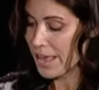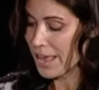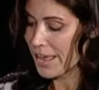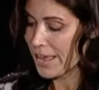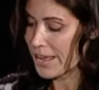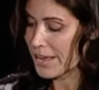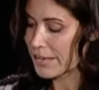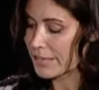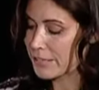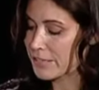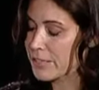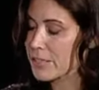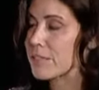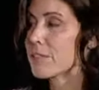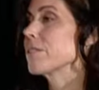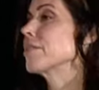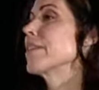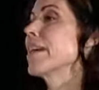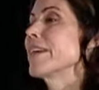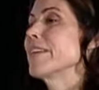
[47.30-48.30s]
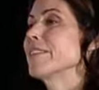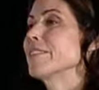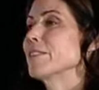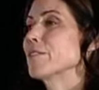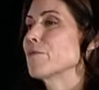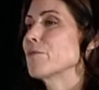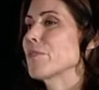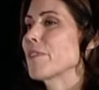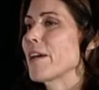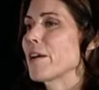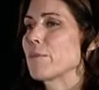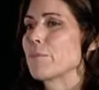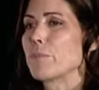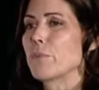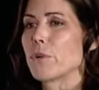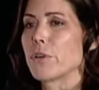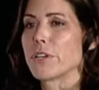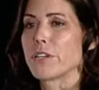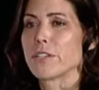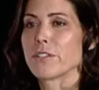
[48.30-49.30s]
And Scientists Without
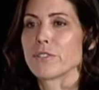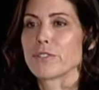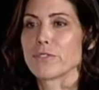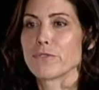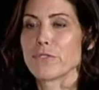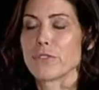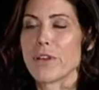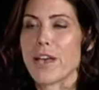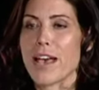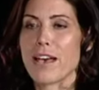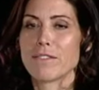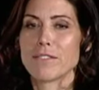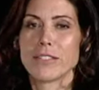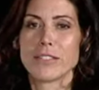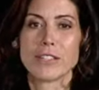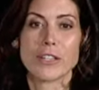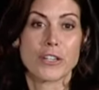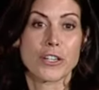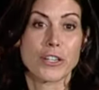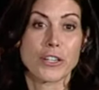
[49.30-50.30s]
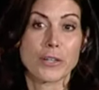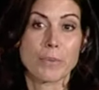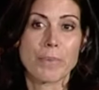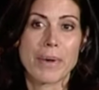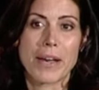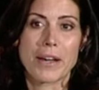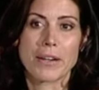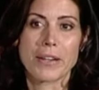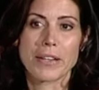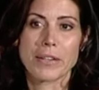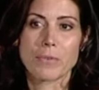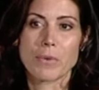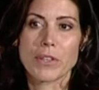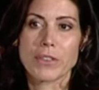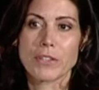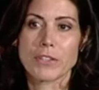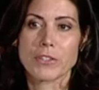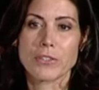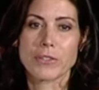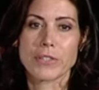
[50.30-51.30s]
Borders, if you haven't heard about it,
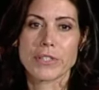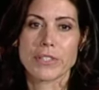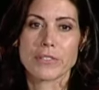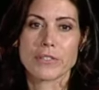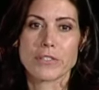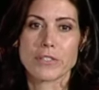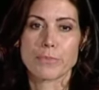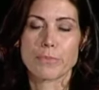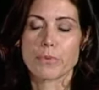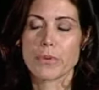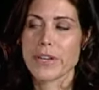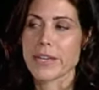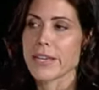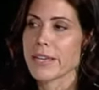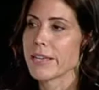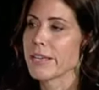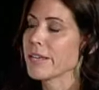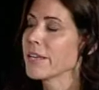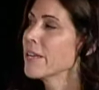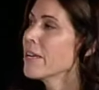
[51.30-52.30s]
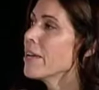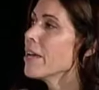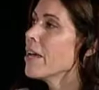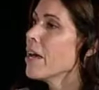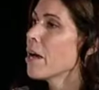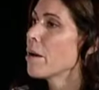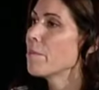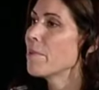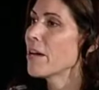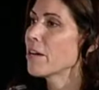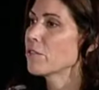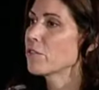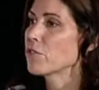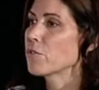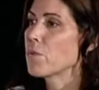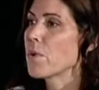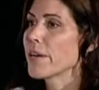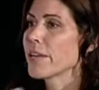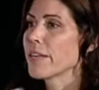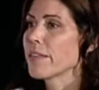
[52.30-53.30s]
what they're doing is they're bringing about
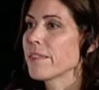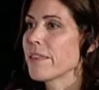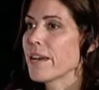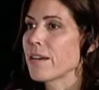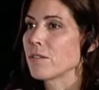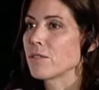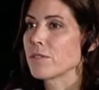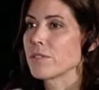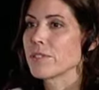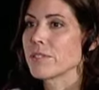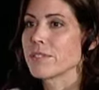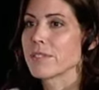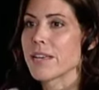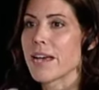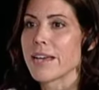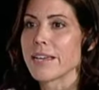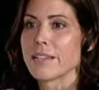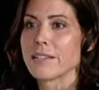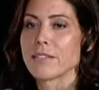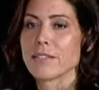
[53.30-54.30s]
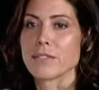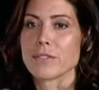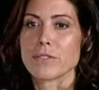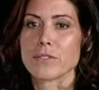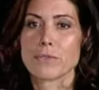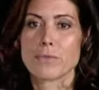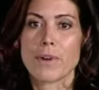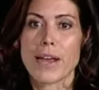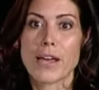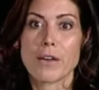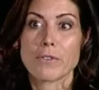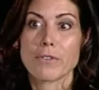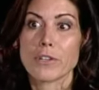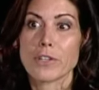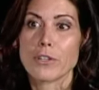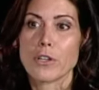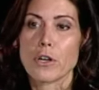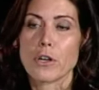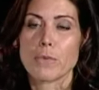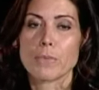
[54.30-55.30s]
20,000 scientists around the
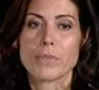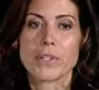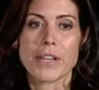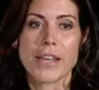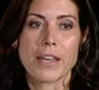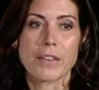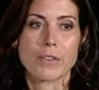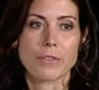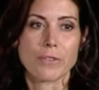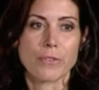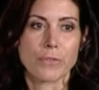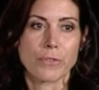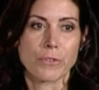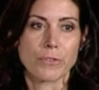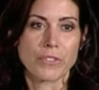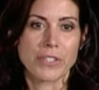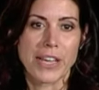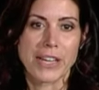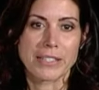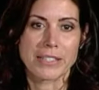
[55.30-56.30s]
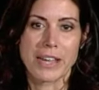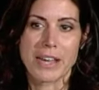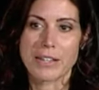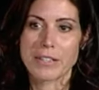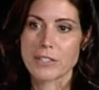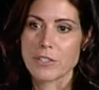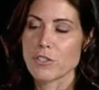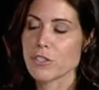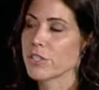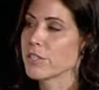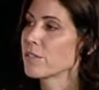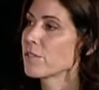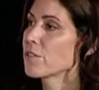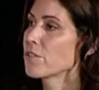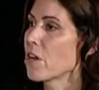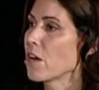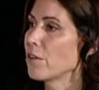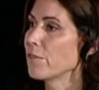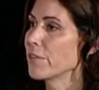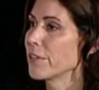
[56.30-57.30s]
globe together through technology and
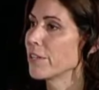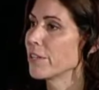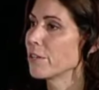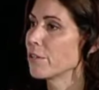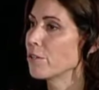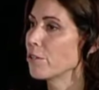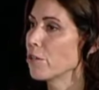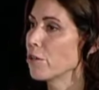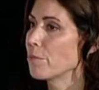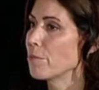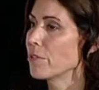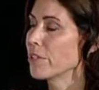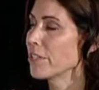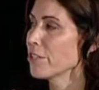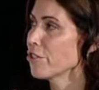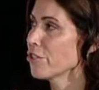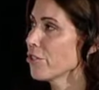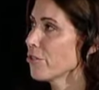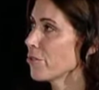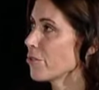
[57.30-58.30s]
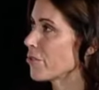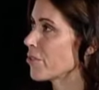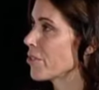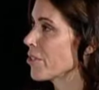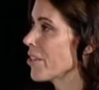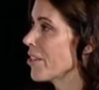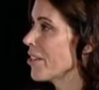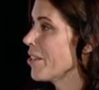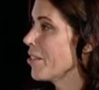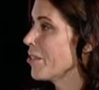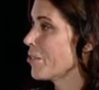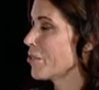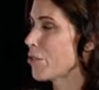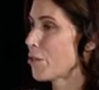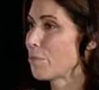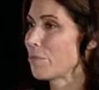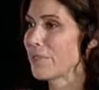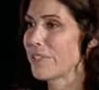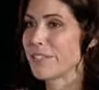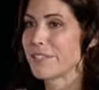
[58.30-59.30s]
solving global issues.
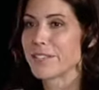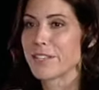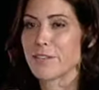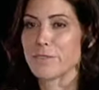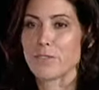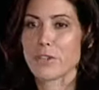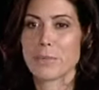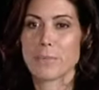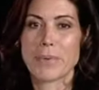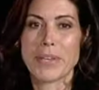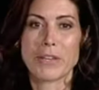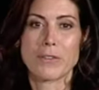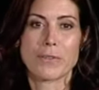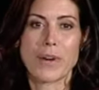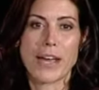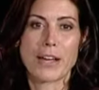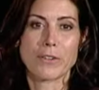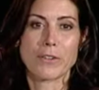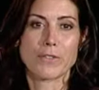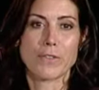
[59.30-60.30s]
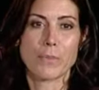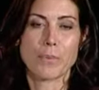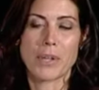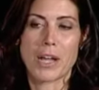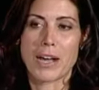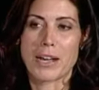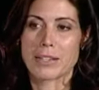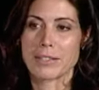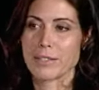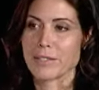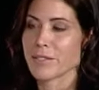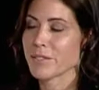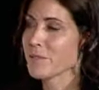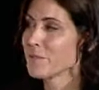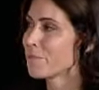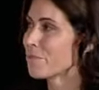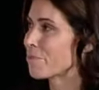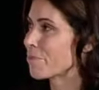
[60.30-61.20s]
So please give her a big round of applause.